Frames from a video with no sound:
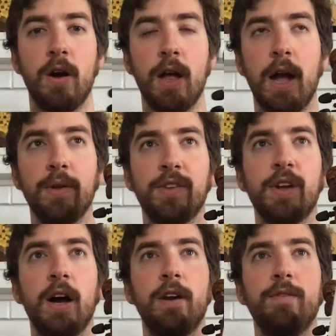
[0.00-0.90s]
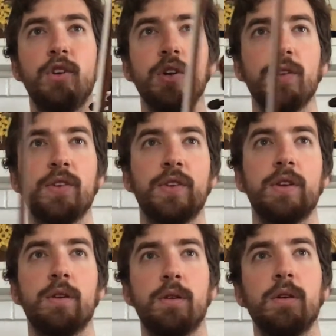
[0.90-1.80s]
outside of just
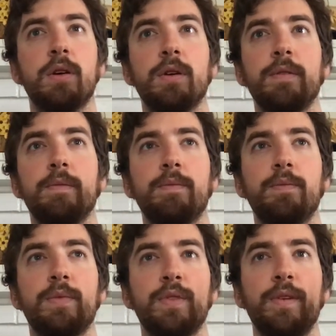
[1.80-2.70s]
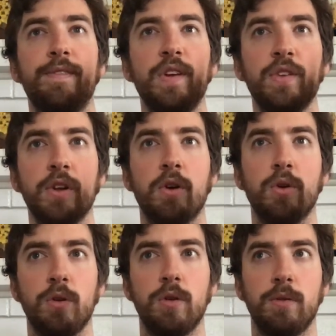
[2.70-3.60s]
the
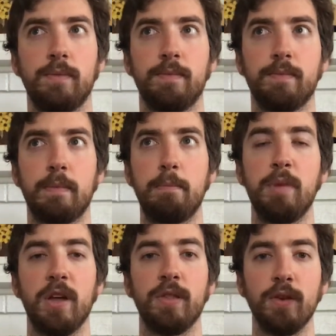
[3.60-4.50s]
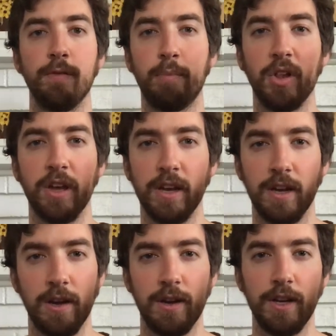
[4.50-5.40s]
physical method of playing
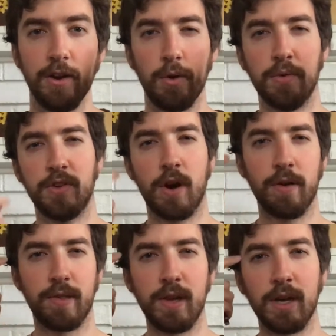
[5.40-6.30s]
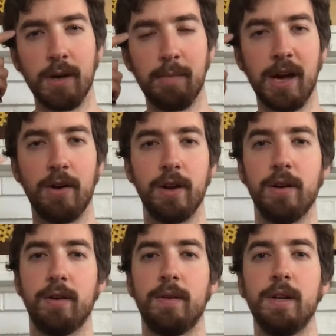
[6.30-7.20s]
it. You know, start thinking about it
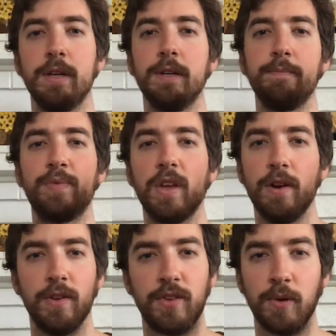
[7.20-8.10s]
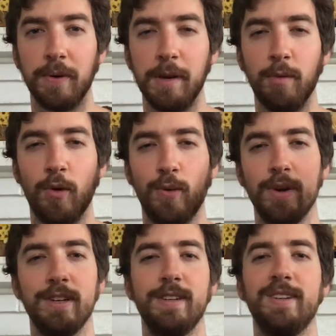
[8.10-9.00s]
in a cerebral
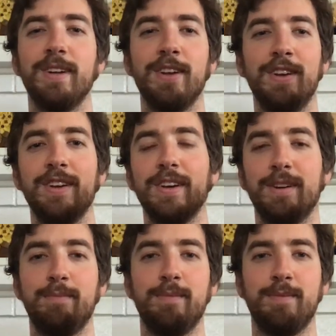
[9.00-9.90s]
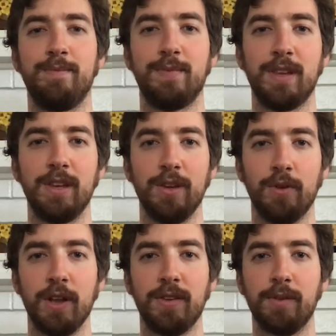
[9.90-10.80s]
way, and you'll
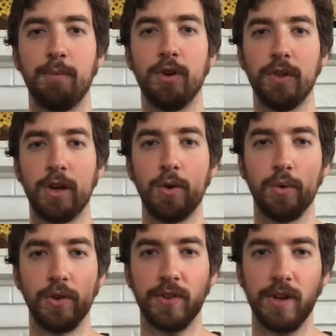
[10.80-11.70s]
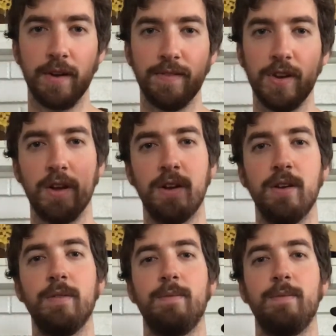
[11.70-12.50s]
get some really cool stuff done.